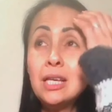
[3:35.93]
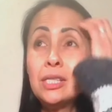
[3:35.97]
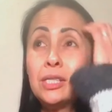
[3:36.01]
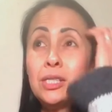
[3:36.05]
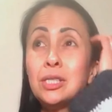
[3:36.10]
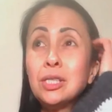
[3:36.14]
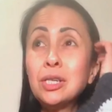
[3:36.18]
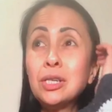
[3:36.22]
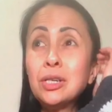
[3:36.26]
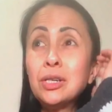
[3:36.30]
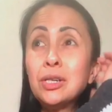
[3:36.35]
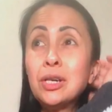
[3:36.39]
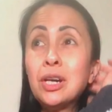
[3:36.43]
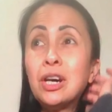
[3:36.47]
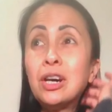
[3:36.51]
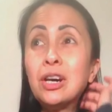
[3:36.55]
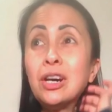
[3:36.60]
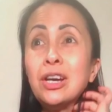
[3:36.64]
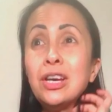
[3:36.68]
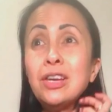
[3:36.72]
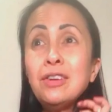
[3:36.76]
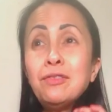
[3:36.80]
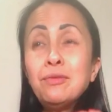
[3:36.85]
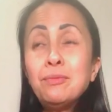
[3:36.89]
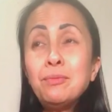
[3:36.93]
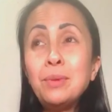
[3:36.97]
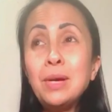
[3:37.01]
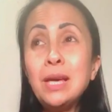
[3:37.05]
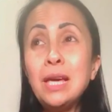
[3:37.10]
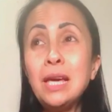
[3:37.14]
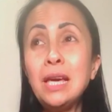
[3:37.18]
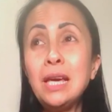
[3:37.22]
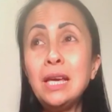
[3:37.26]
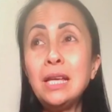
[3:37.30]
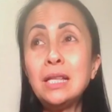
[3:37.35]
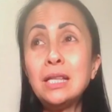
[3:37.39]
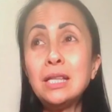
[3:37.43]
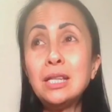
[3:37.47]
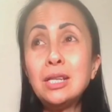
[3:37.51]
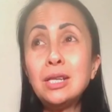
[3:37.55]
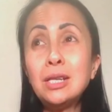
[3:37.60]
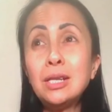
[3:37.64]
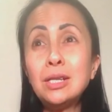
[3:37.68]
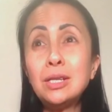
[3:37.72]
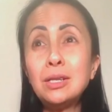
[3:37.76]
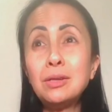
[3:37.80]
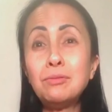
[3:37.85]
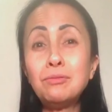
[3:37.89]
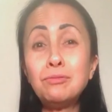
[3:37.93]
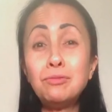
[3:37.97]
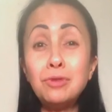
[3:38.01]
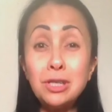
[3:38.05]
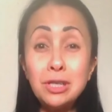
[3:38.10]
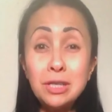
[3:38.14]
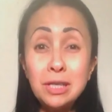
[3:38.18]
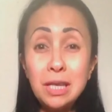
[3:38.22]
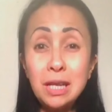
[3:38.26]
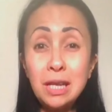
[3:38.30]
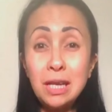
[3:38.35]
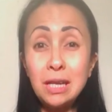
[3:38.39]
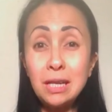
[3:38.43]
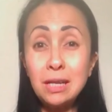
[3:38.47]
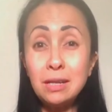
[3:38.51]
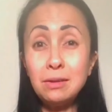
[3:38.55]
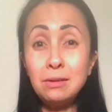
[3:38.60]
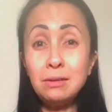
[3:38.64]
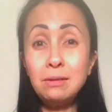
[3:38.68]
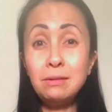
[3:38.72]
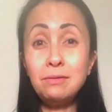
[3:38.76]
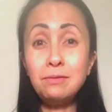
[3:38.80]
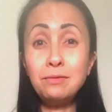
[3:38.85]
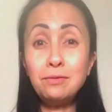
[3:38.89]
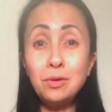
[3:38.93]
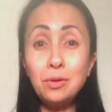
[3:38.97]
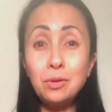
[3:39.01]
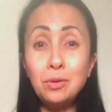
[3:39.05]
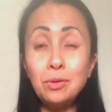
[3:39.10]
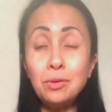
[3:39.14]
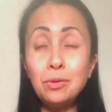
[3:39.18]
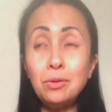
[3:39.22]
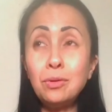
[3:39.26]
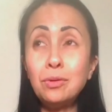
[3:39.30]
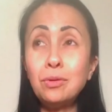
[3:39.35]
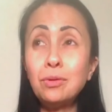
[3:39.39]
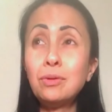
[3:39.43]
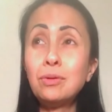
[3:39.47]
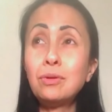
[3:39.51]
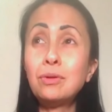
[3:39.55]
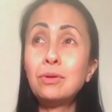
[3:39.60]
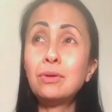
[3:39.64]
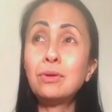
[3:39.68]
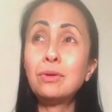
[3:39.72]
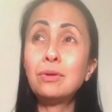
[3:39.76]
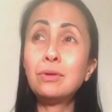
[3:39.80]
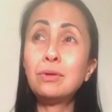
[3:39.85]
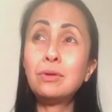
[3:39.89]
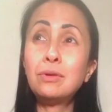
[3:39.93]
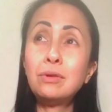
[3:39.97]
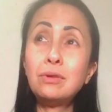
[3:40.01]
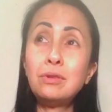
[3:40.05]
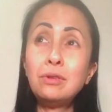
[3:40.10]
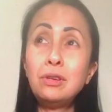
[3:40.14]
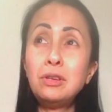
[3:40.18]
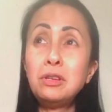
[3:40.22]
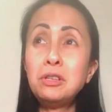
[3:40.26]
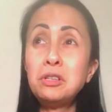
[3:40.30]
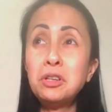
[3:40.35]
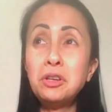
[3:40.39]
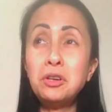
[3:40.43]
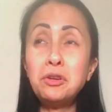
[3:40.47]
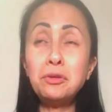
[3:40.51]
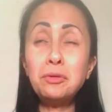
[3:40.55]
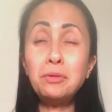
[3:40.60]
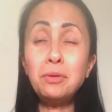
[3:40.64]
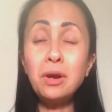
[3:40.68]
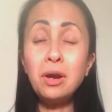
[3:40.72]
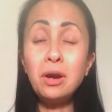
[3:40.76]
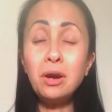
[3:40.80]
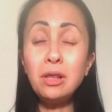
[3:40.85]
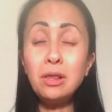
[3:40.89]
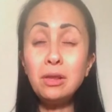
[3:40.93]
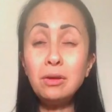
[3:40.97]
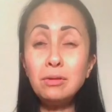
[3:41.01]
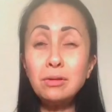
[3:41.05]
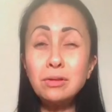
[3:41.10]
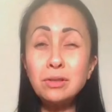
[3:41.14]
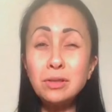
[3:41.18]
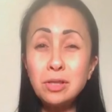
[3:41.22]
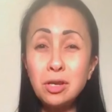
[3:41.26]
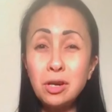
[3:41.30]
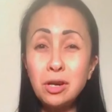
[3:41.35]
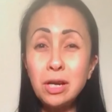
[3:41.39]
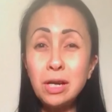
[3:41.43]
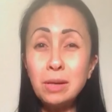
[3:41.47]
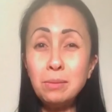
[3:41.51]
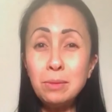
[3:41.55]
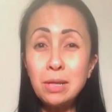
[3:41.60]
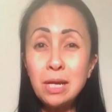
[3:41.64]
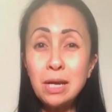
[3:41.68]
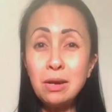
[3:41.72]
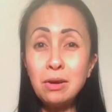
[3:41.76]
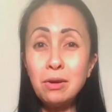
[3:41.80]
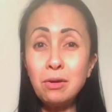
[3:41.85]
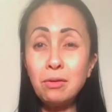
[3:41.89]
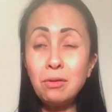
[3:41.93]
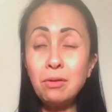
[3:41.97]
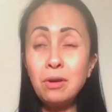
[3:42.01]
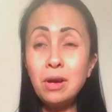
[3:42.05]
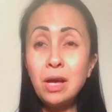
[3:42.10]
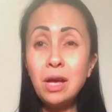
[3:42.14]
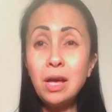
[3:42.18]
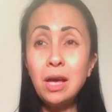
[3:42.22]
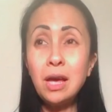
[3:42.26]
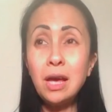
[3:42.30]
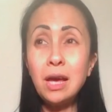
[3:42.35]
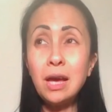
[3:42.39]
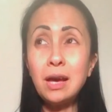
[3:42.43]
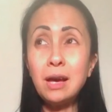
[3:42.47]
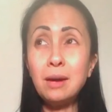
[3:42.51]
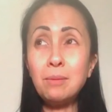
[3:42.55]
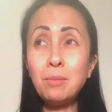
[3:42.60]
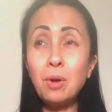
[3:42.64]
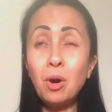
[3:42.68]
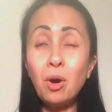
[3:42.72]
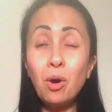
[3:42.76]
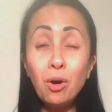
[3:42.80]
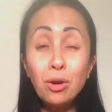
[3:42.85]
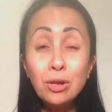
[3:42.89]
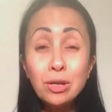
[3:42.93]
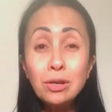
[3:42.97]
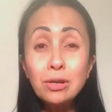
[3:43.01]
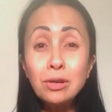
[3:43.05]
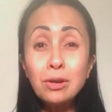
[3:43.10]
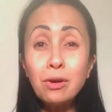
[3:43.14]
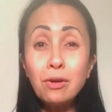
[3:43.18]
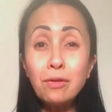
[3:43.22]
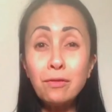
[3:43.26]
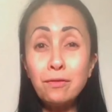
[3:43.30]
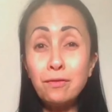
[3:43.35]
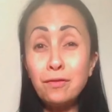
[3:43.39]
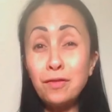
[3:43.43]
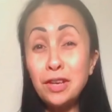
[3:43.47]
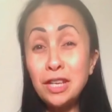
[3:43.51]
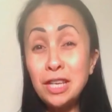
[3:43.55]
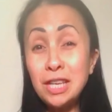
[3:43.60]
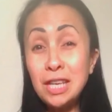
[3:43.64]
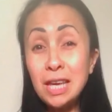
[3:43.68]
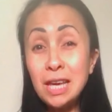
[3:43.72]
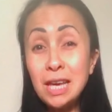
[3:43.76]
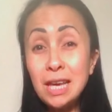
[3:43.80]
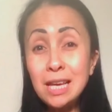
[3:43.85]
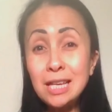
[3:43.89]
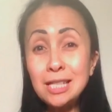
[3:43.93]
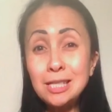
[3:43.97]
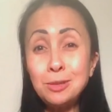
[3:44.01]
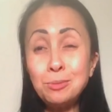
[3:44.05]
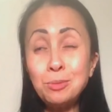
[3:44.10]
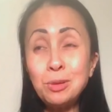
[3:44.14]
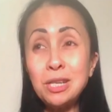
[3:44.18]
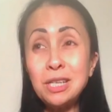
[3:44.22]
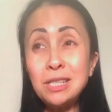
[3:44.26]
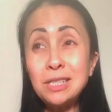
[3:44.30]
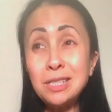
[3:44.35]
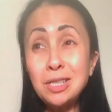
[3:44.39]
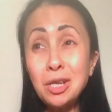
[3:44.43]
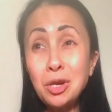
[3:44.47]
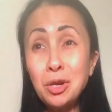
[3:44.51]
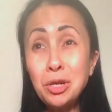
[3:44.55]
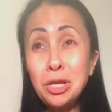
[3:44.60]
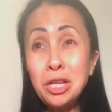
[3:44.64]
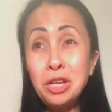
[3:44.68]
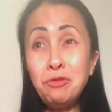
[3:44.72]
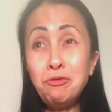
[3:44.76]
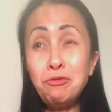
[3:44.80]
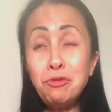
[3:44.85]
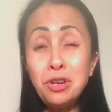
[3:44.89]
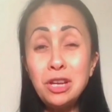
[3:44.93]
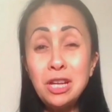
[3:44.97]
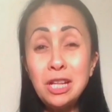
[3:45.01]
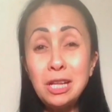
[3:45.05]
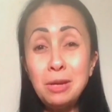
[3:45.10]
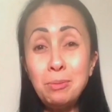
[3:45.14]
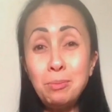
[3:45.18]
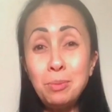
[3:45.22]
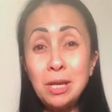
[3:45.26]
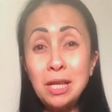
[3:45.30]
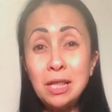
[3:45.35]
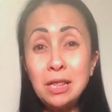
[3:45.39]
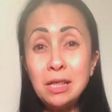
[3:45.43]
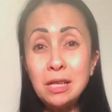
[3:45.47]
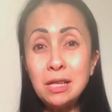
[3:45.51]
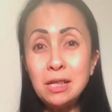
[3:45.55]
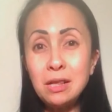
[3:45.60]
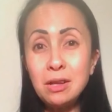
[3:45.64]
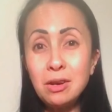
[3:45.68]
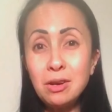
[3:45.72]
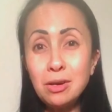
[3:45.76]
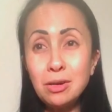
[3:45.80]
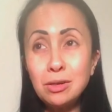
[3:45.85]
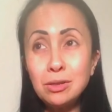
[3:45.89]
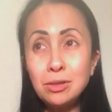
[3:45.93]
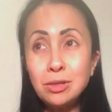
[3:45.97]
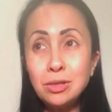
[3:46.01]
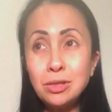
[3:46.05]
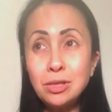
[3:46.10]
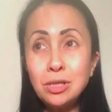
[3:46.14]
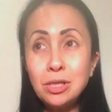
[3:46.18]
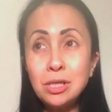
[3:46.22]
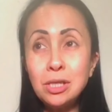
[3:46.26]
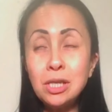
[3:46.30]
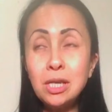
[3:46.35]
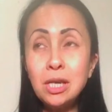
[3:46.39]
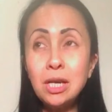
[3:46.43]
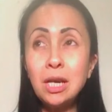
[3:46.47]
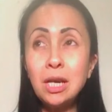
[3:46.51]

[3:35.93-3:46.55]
So I've been running for, you know, quite a long time now, on and off for years, but it's only really been the last